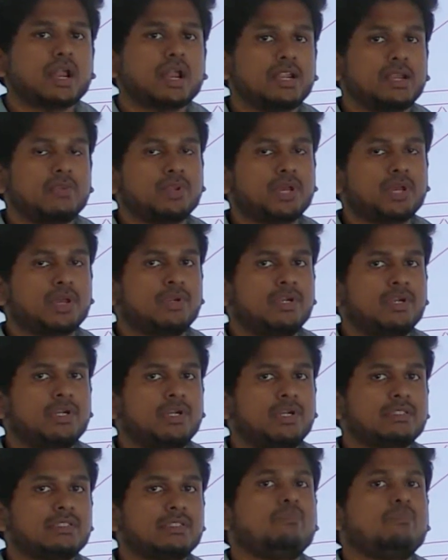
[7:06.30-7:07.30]
unemployment
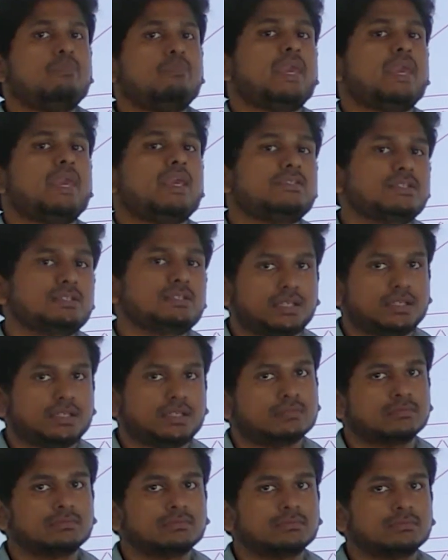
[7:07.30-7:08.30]
is the major thing
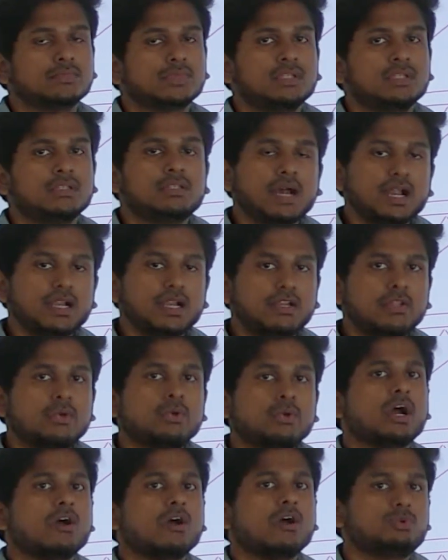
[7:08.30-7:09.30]
that you
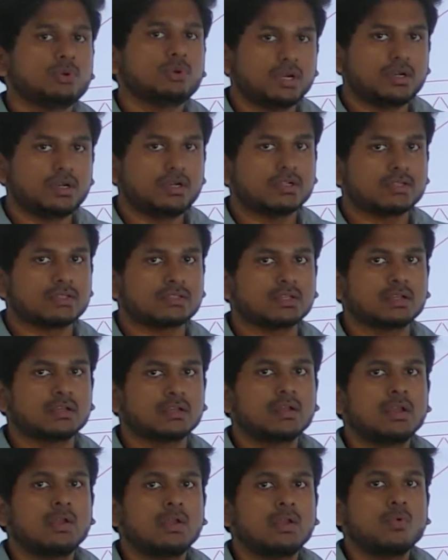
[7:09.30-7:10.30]
have to address.
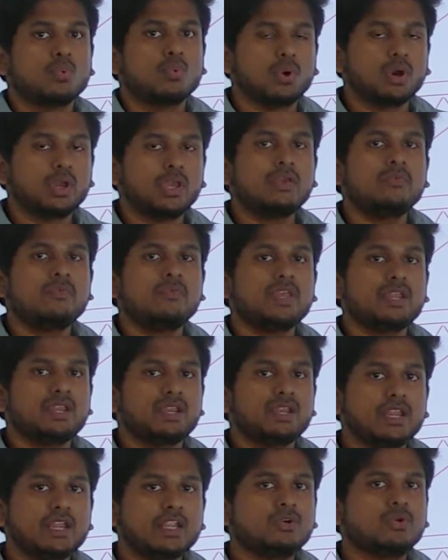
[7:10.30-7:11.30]
Why we
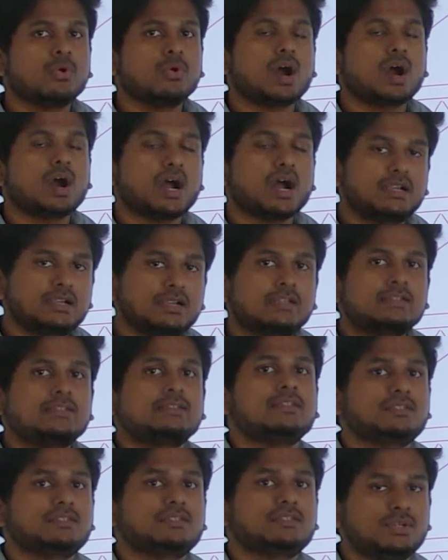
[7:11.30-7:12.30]
need to address
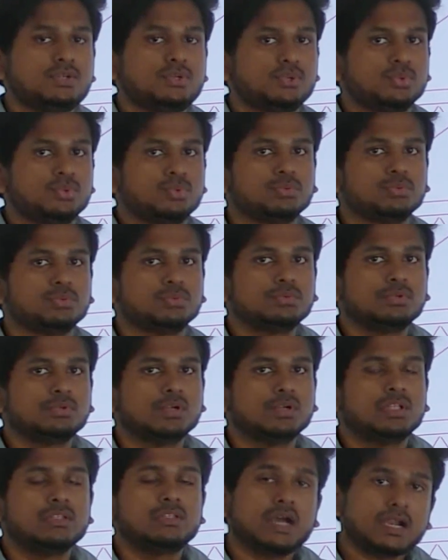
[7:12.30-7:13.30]
this issue,
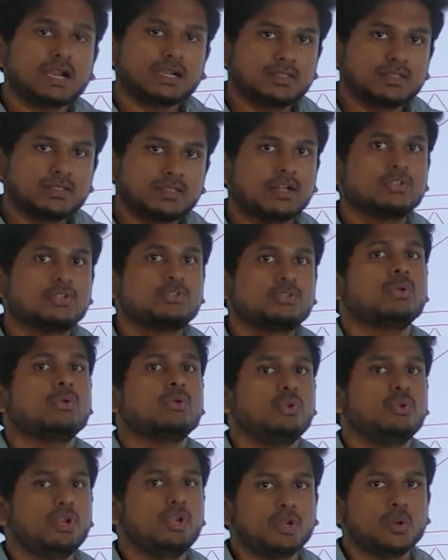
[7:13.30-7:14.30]
that is also you
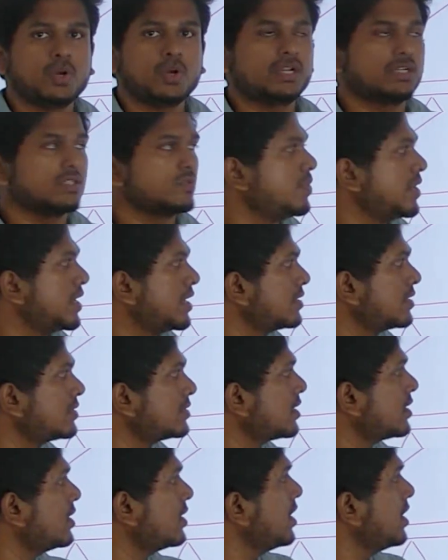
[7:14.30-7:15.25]
need to address. Because